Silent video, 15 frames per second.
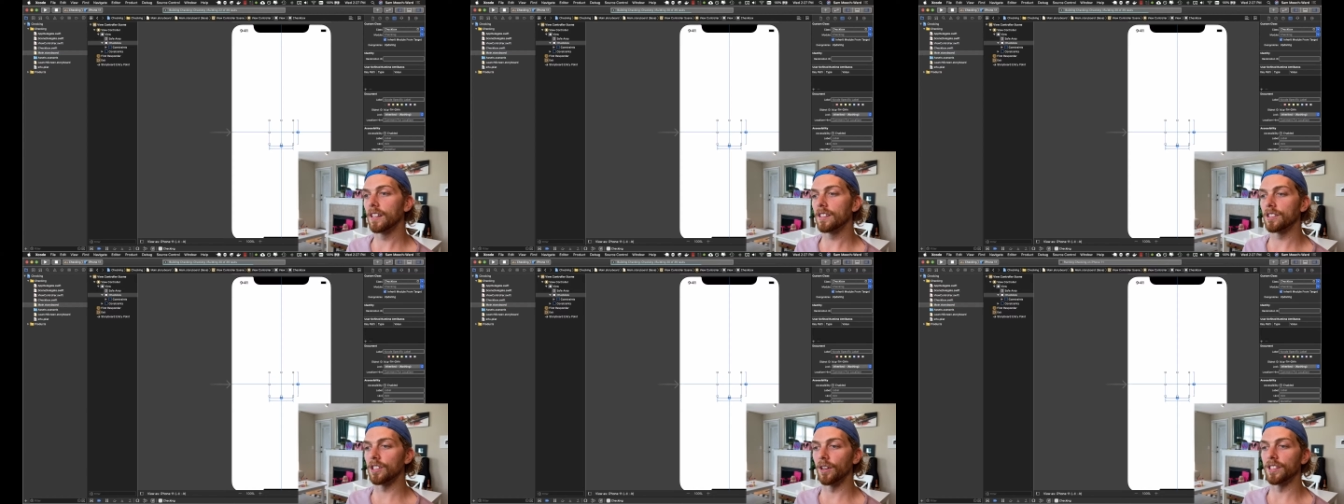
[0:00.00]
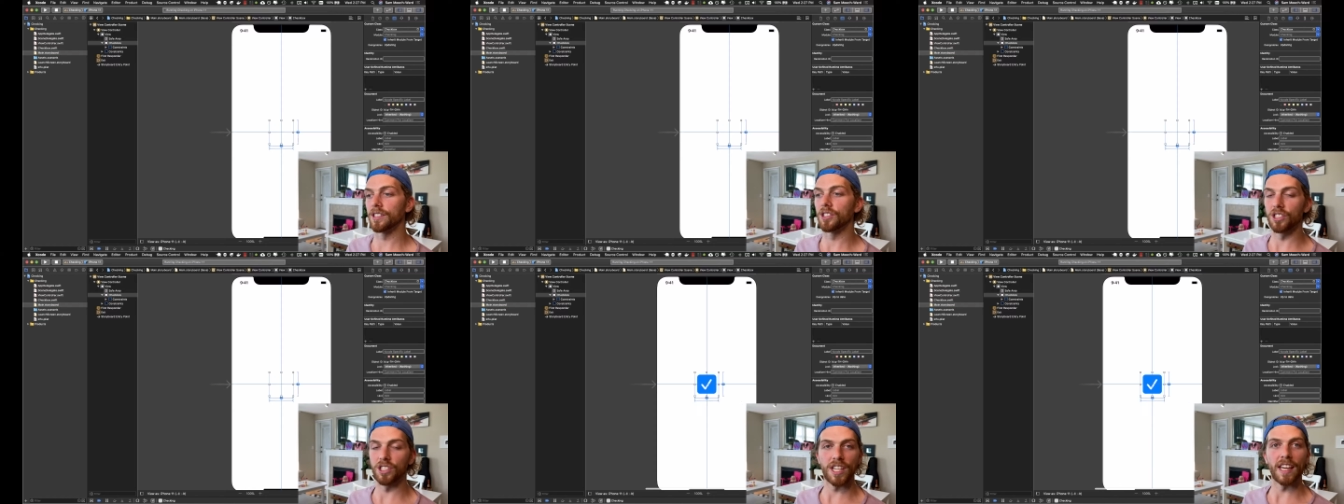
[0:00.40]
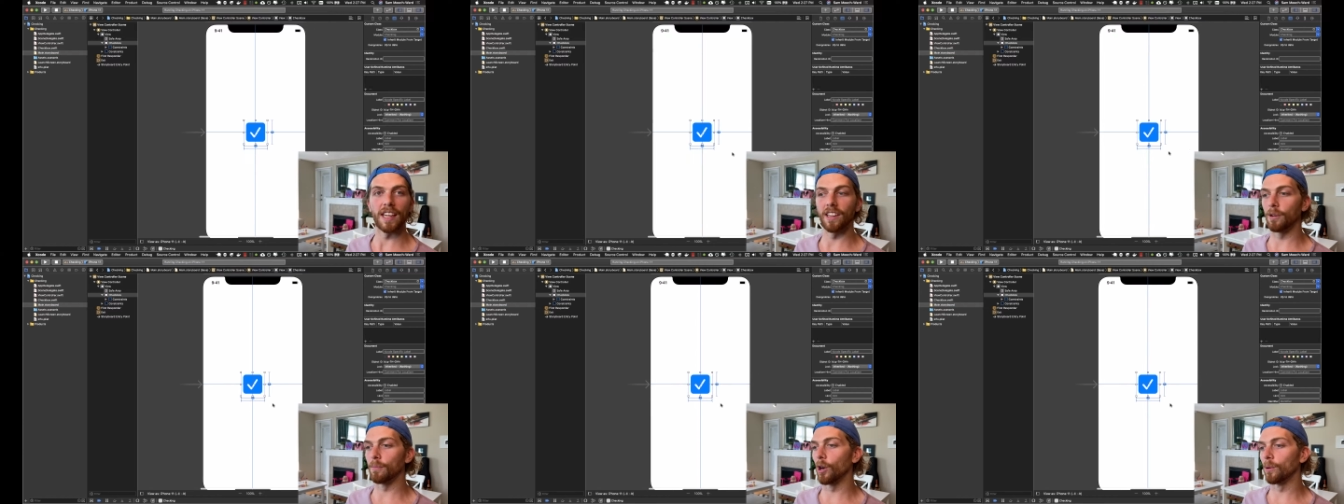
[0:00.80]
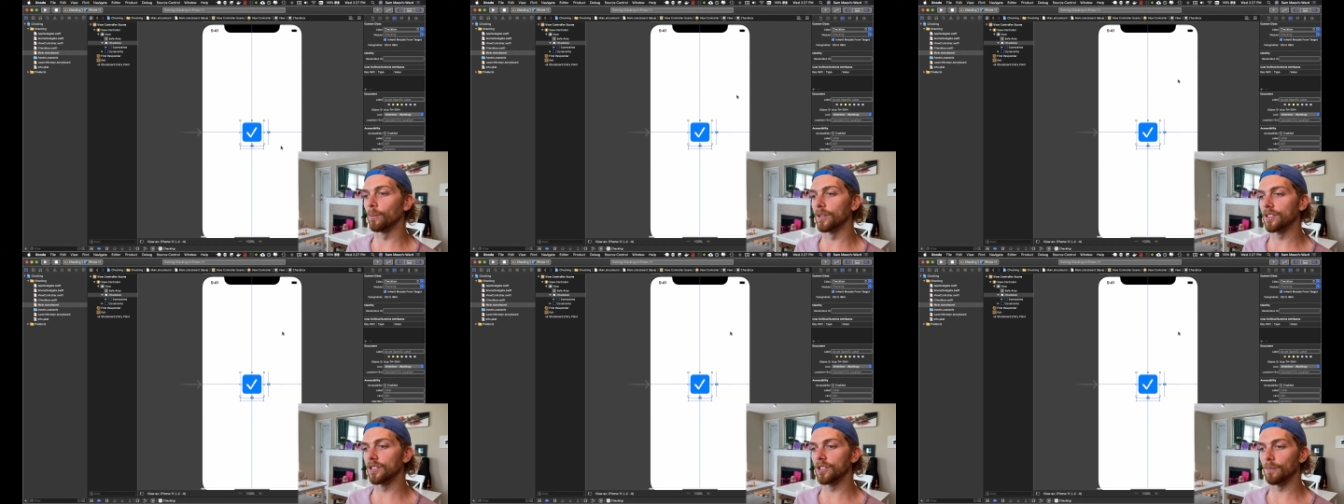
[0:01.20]
So this is just taking a
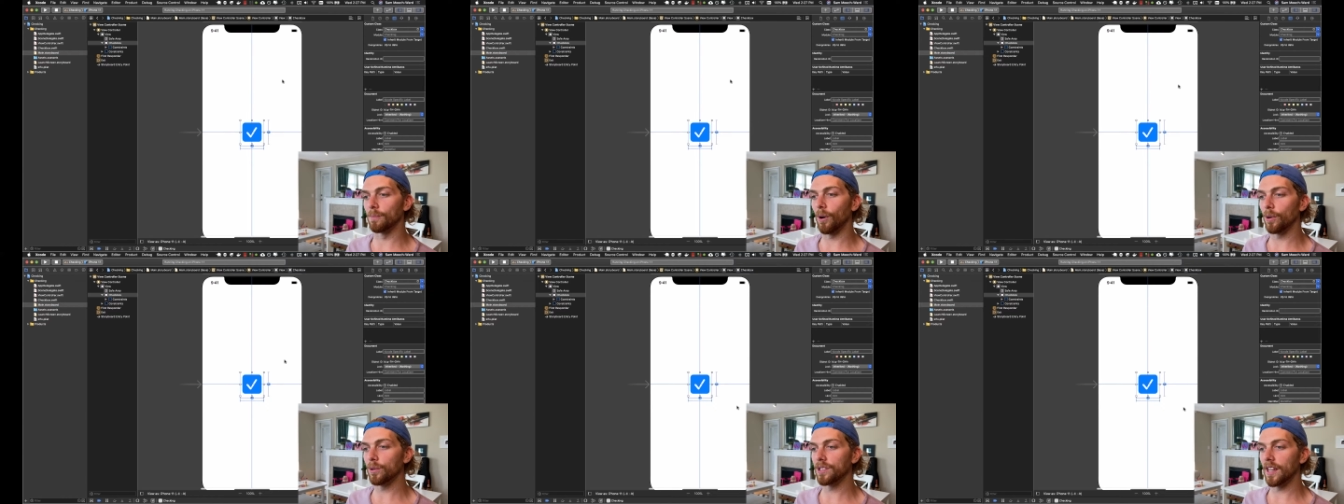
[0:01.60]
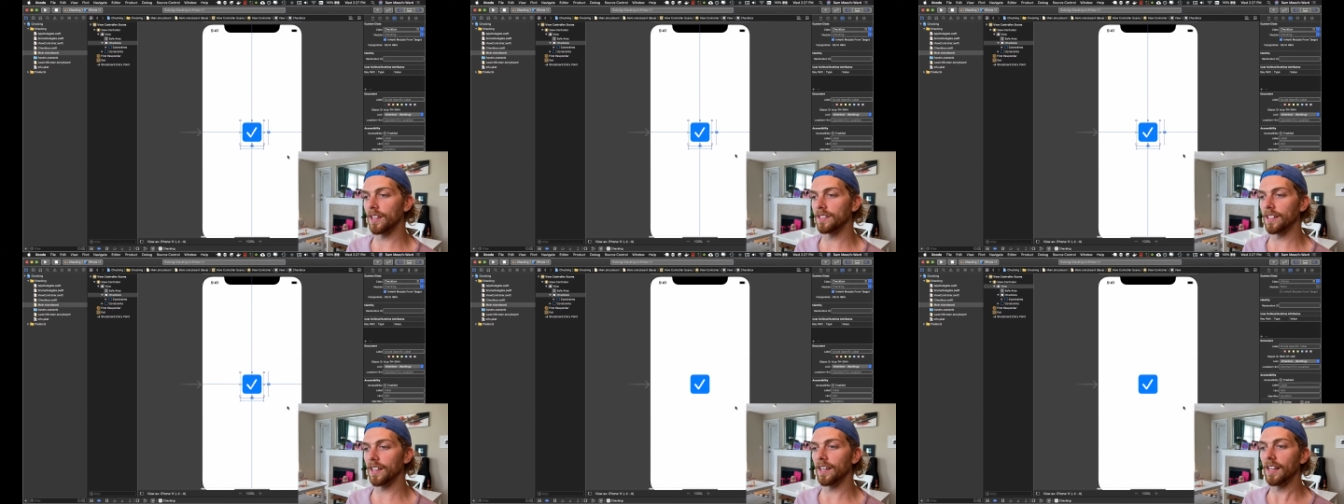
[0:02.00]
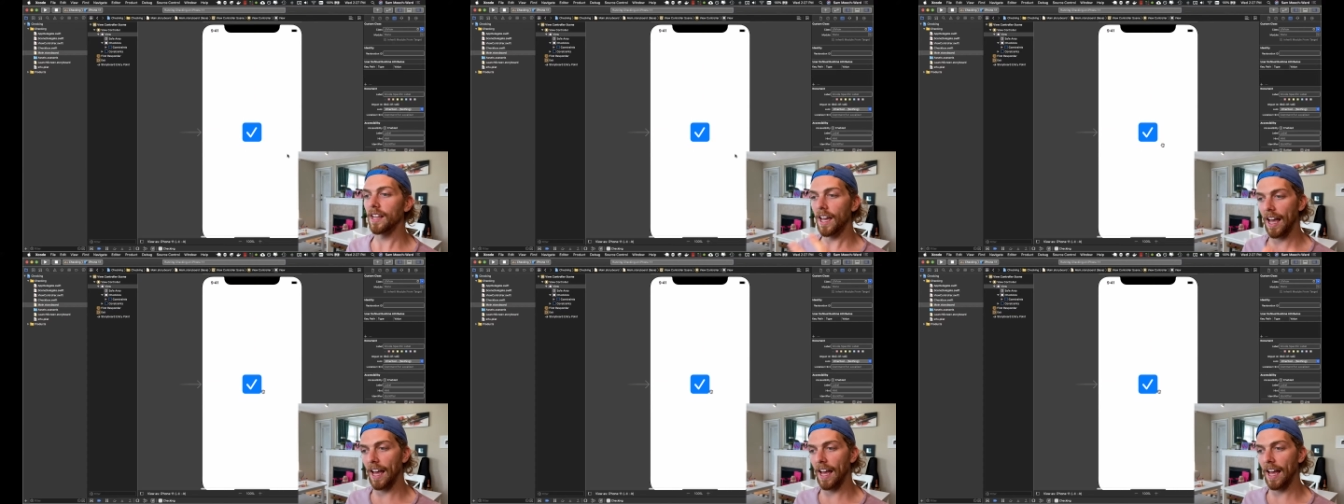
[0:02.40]
moment to process it,